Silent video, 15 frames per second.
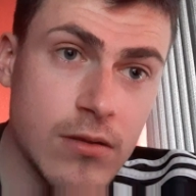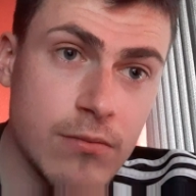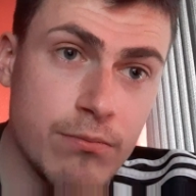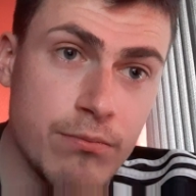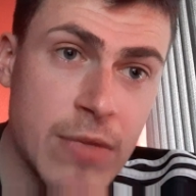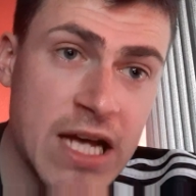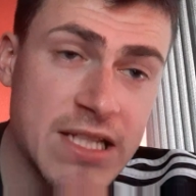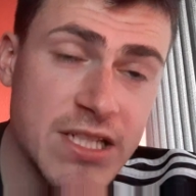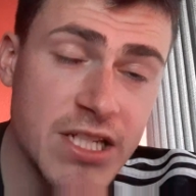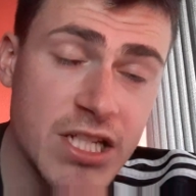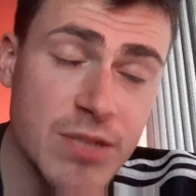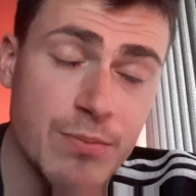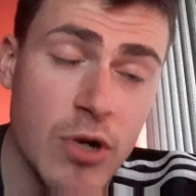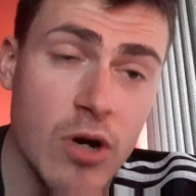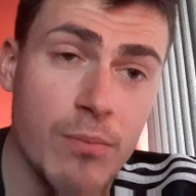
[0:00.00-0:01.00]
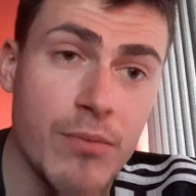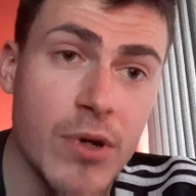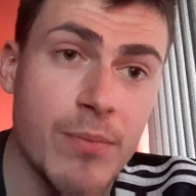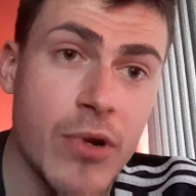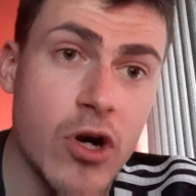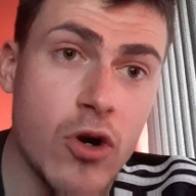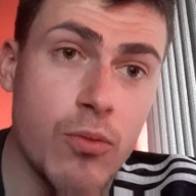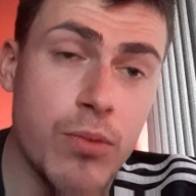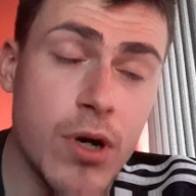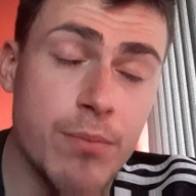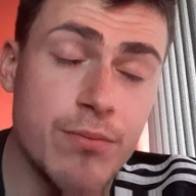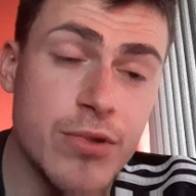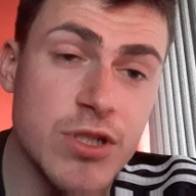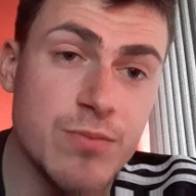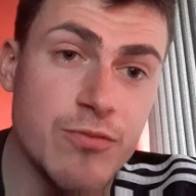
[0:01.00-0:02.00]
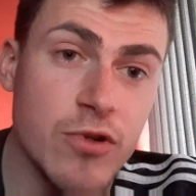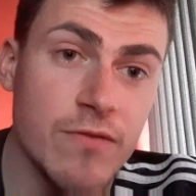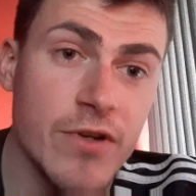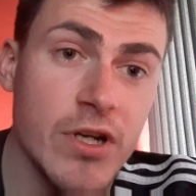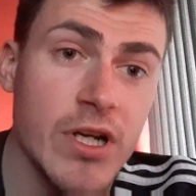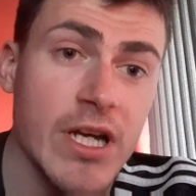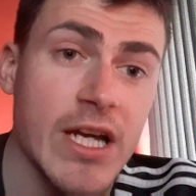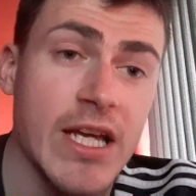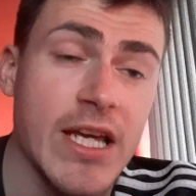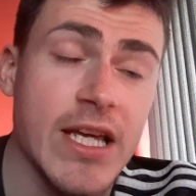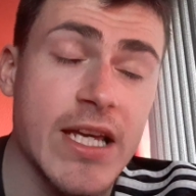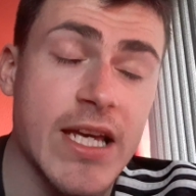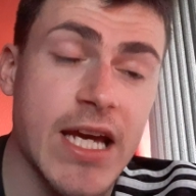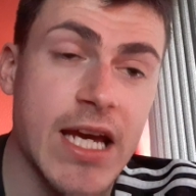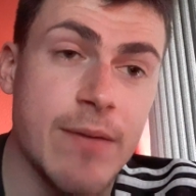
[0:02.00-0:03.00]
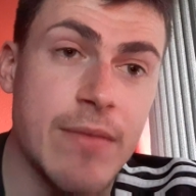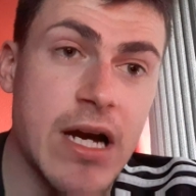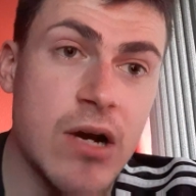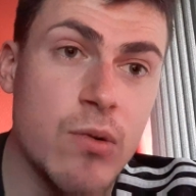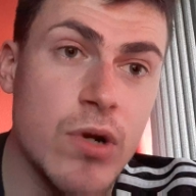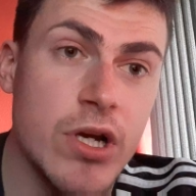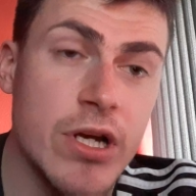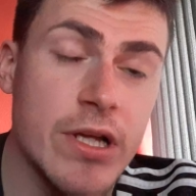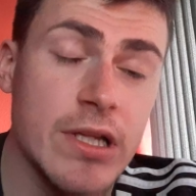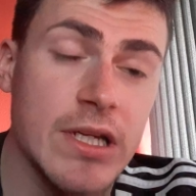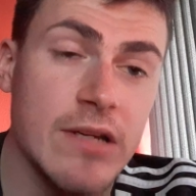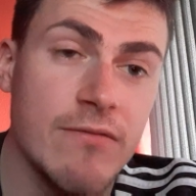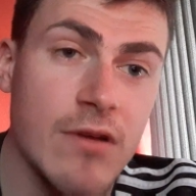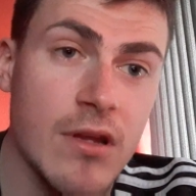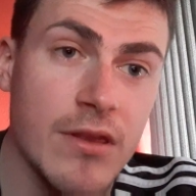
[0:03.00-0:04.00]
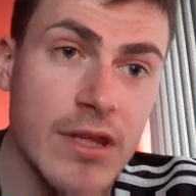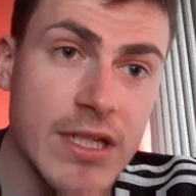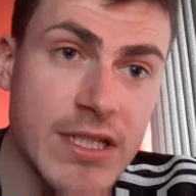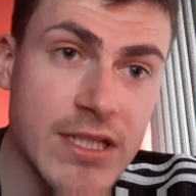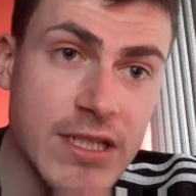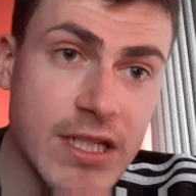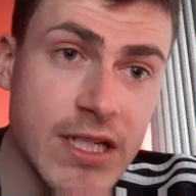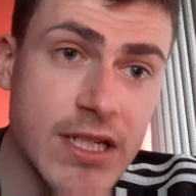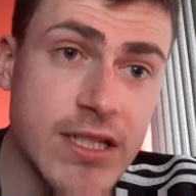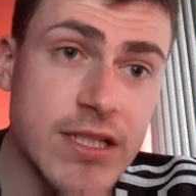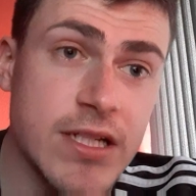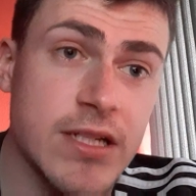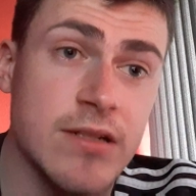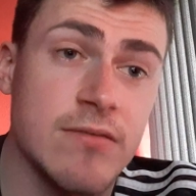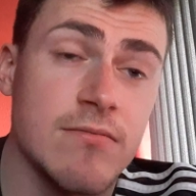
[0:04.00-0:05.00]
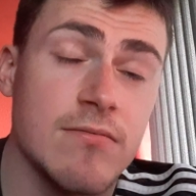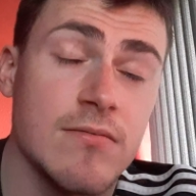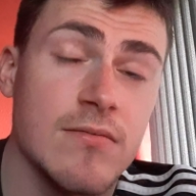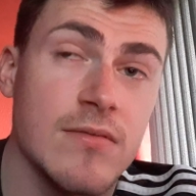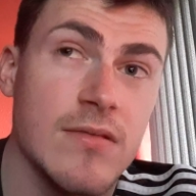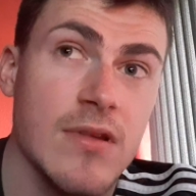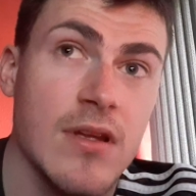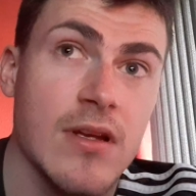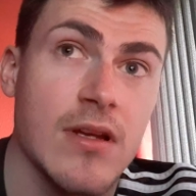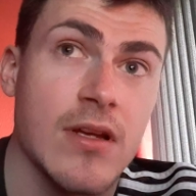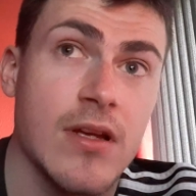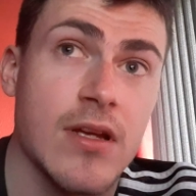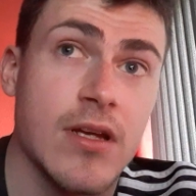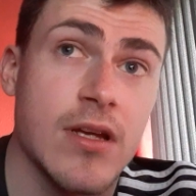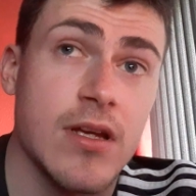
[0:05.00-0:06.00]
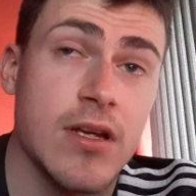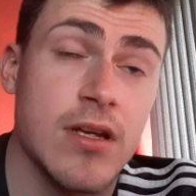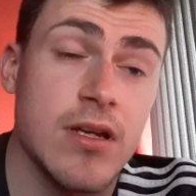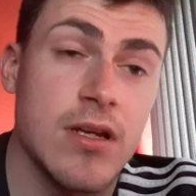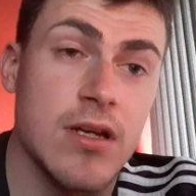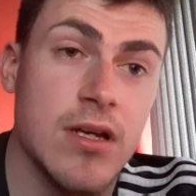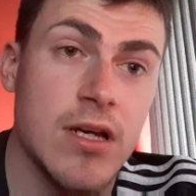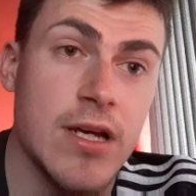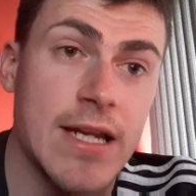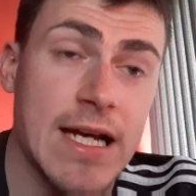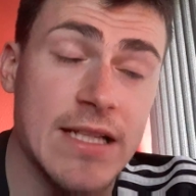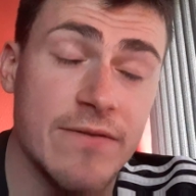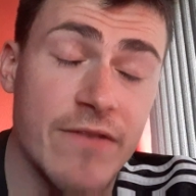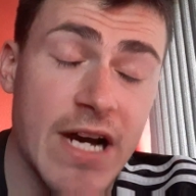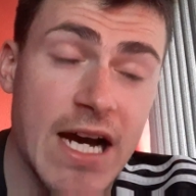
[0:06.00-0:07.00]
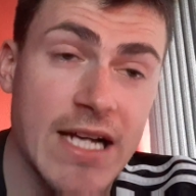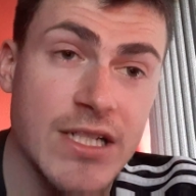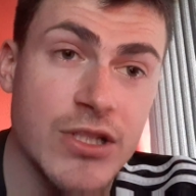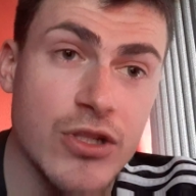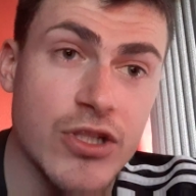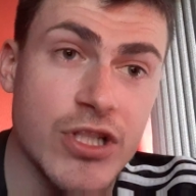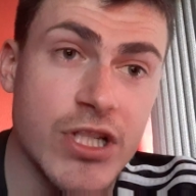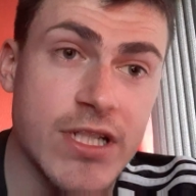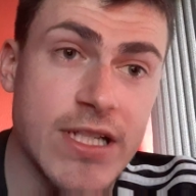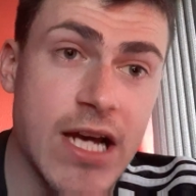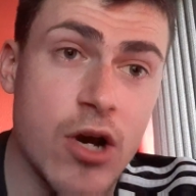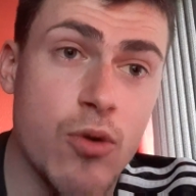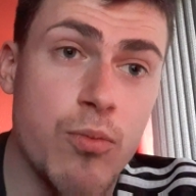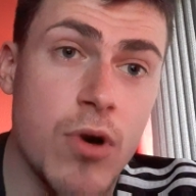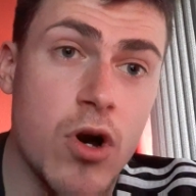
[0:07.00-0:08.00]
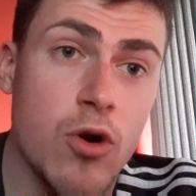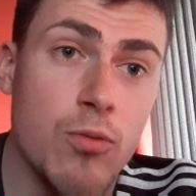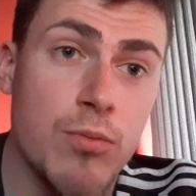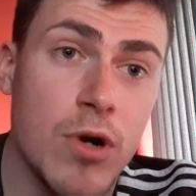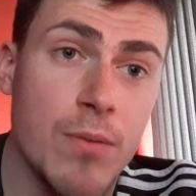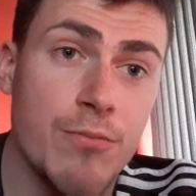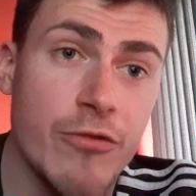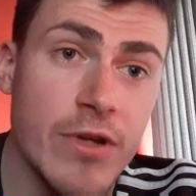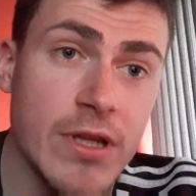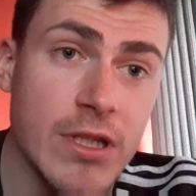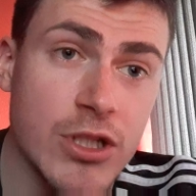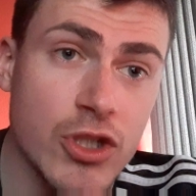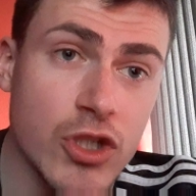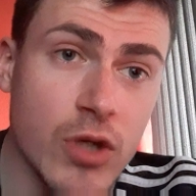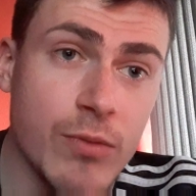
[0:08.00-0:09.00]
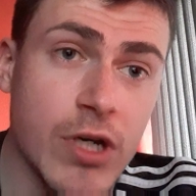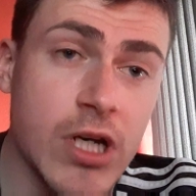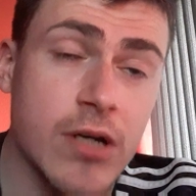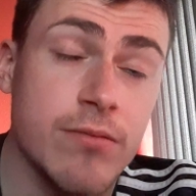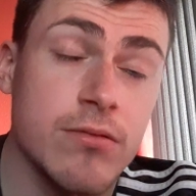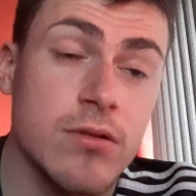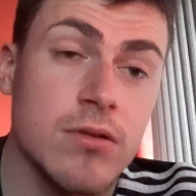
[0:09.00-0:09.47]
Mathias Pogba, Paul Pogba's brother, he came out earlier on this season and advised us to sell Paul Pogba in the summer